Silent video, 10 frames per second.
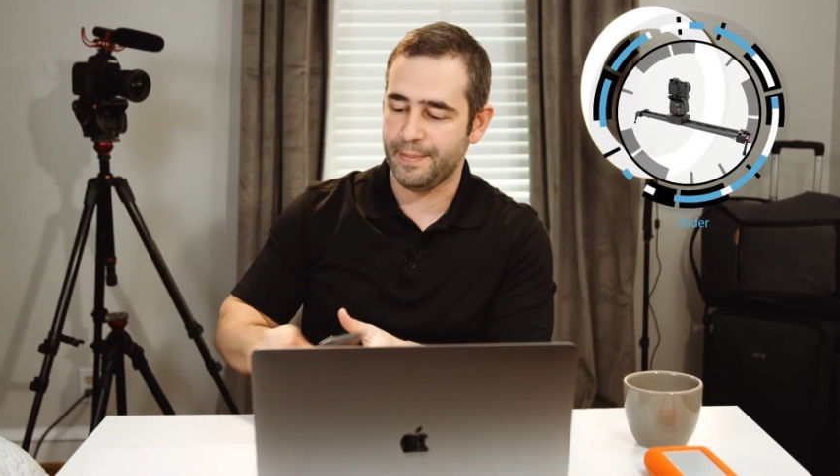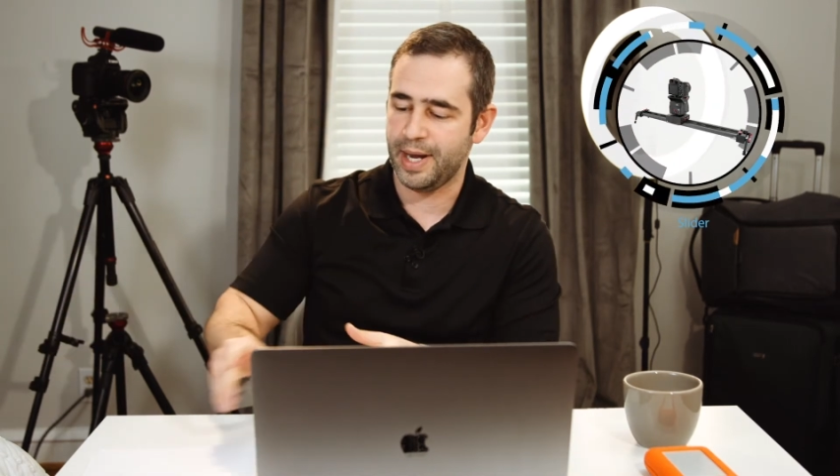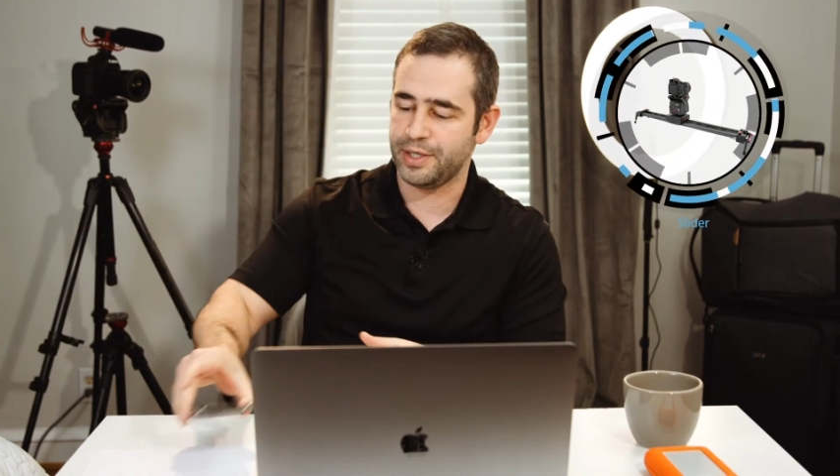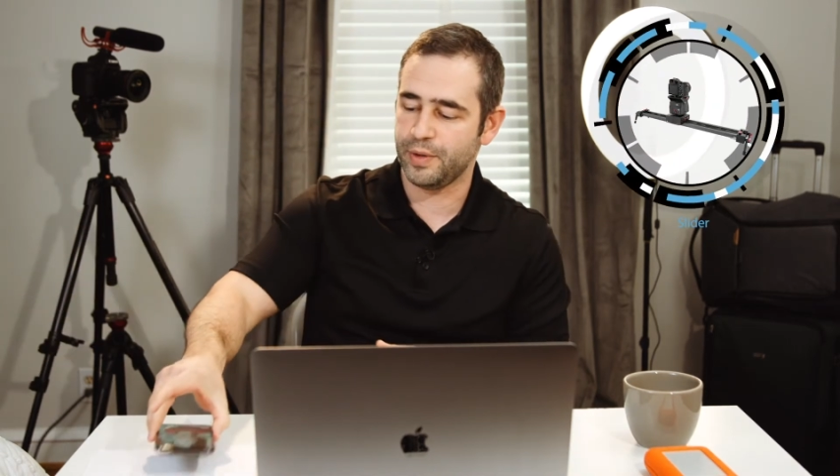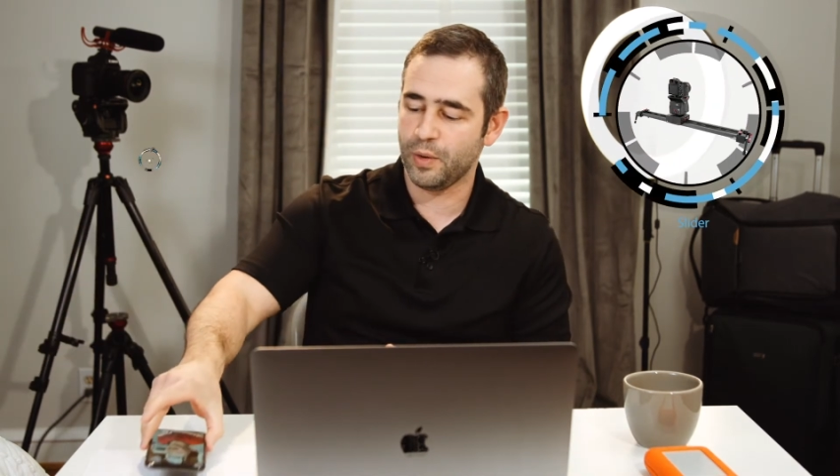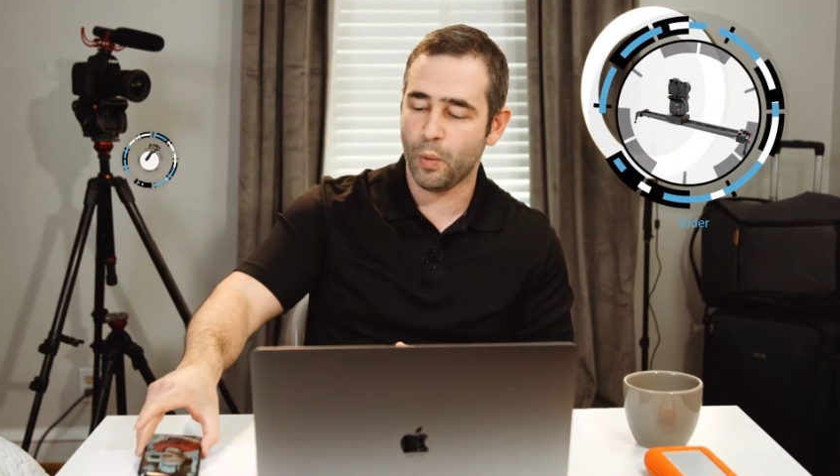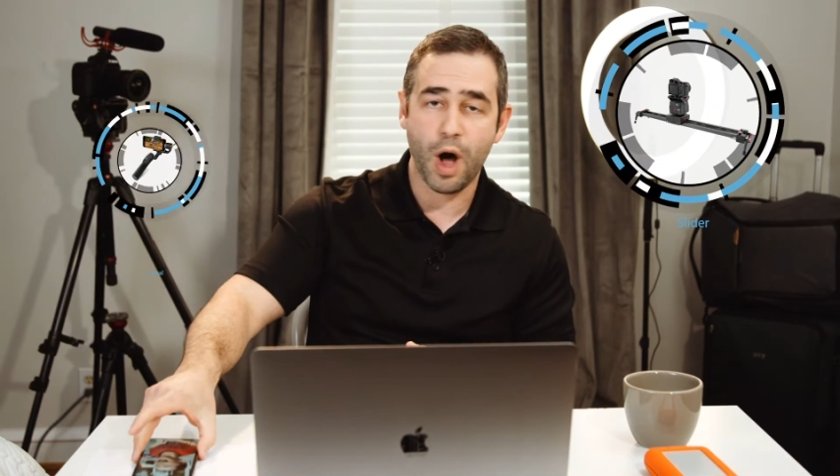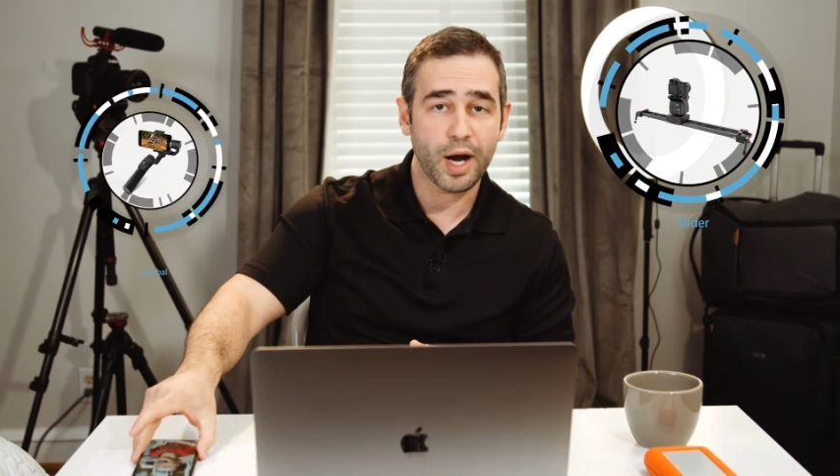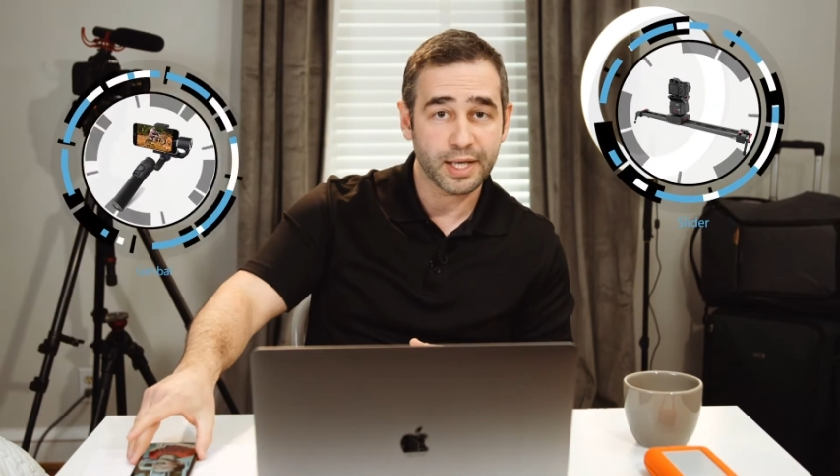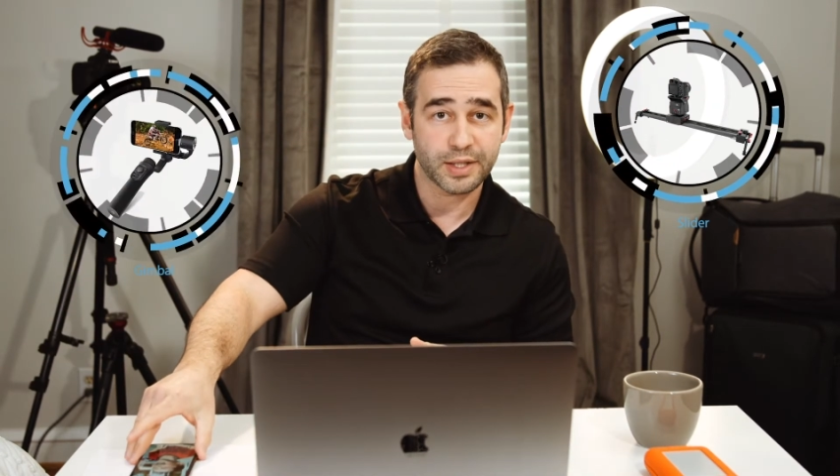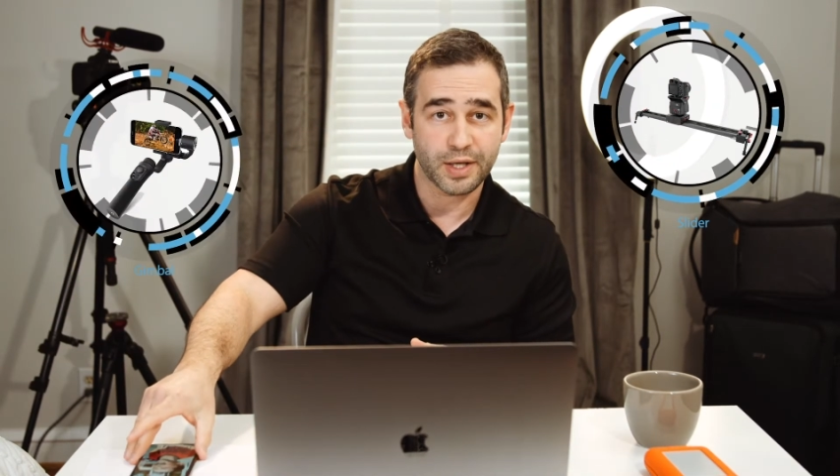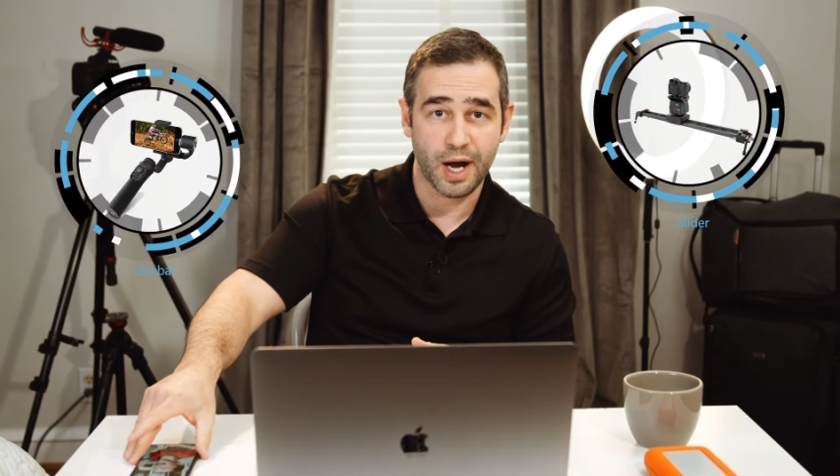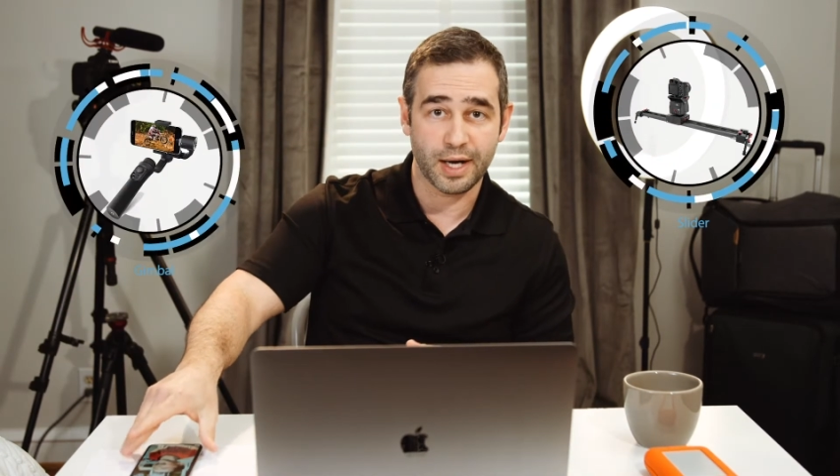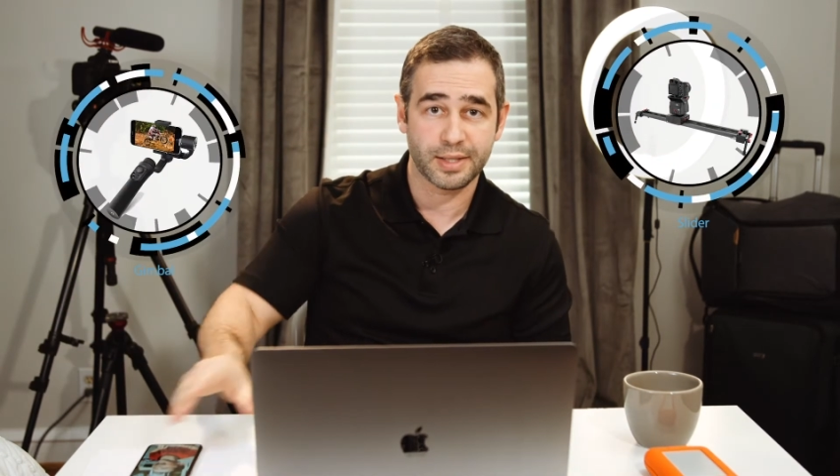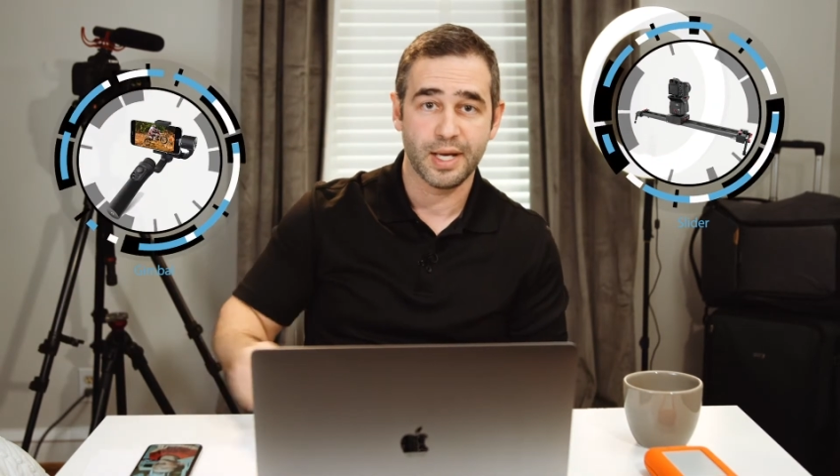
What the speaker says: Am I doing walk-in talks?